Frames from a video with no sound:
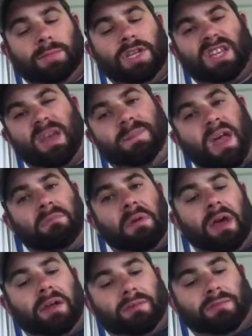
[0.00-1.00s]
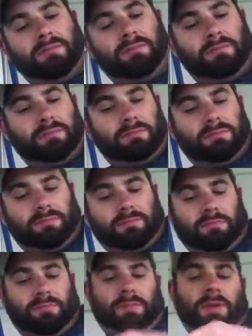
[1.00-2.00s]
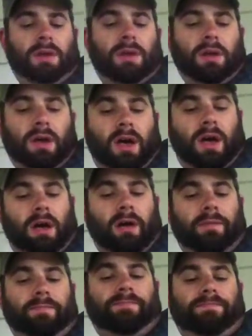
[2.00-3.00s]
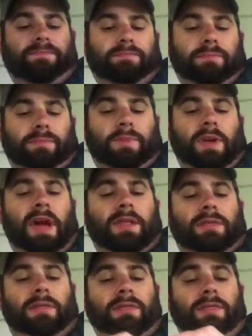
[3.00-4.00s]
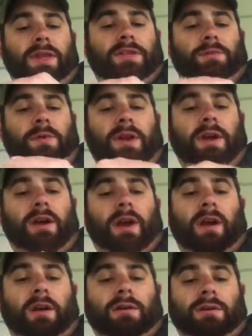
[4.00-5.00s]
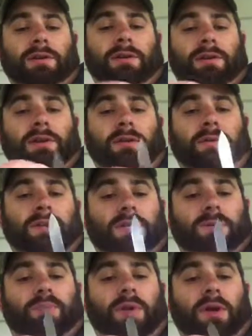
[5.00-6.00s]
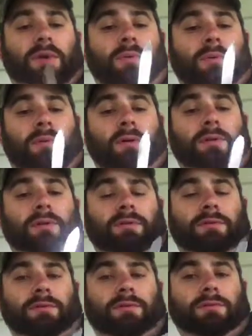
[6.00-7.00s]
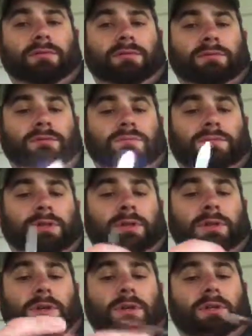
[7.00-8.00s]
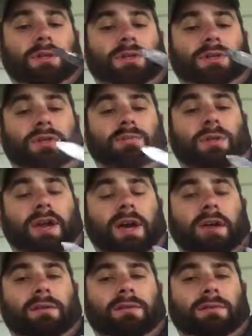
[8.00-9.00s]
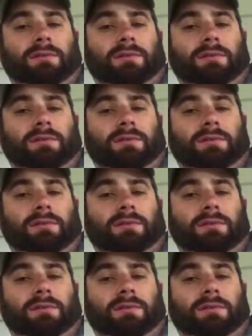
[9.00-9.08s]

Just keep that in mind. You got this one here, which is pretty cool. It's a 2-blade.